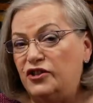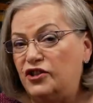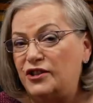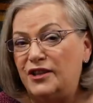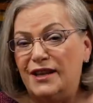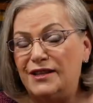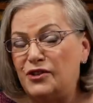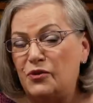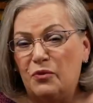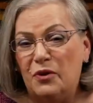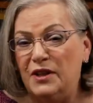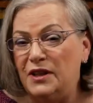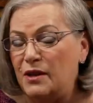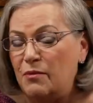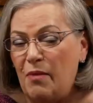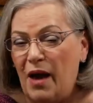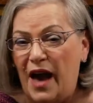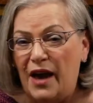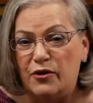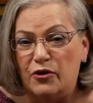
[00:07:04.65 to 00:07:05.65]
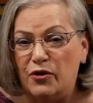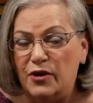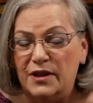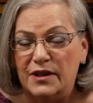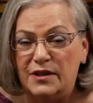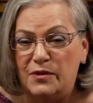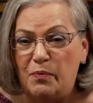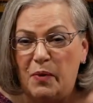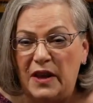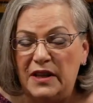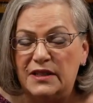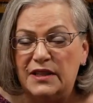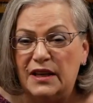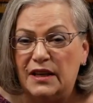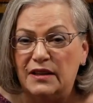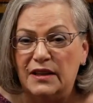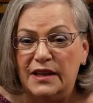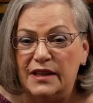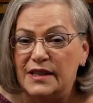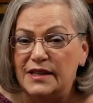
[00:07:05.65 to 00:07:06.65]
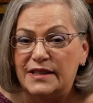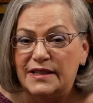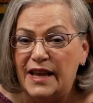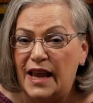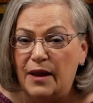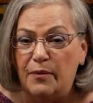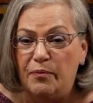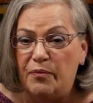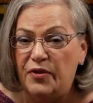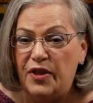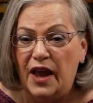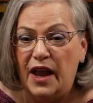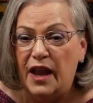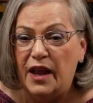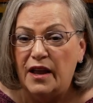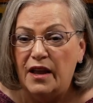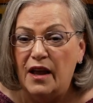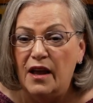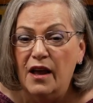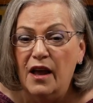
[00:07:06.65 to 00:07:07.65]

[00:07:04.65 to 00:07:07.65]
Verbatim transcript: It doesn't really matter. It's basically the same thing.